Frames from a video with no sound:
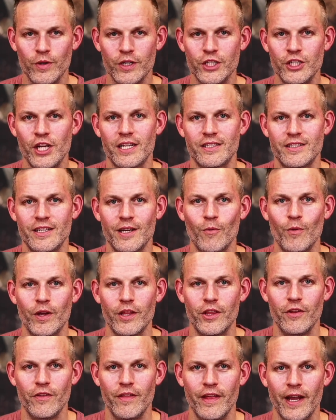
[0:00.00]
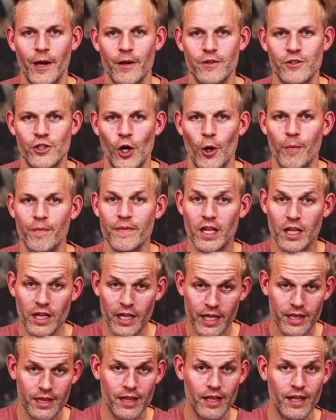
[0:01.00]
adjusting with you there. So
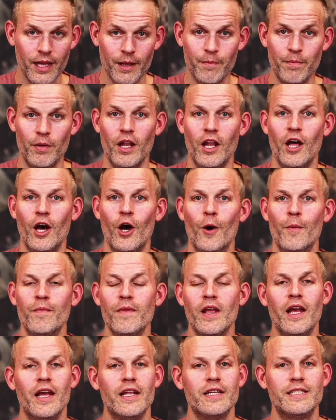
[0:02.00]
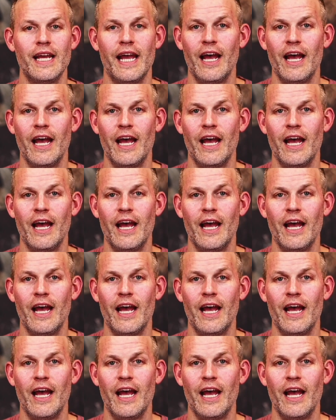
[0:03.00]
click the link below to